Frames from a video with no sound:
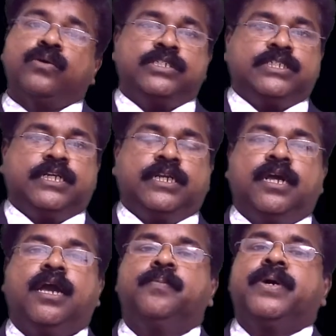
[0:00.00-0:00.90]

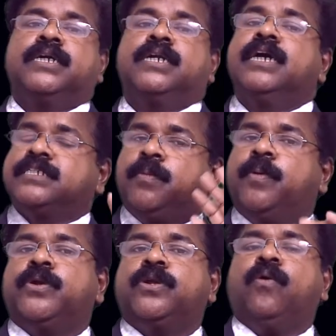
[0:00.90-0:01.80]
ocean, but some
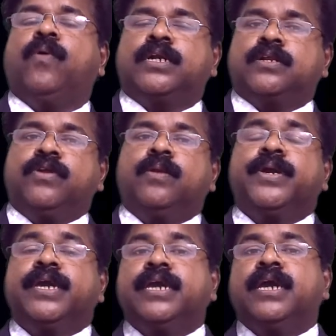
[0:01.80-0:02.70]
amount of water will
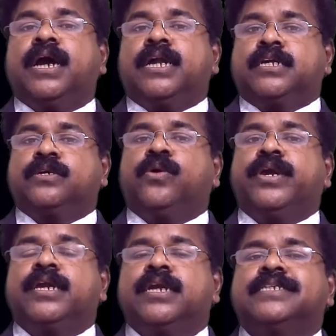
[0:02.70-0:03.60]
be
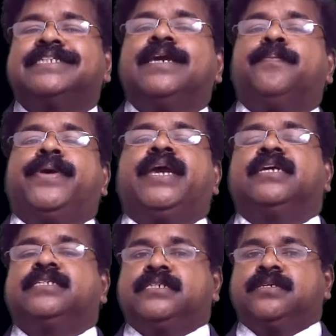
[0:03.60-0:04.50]
undergoing
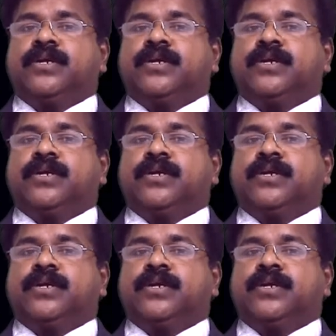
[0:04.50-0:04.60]
seepage.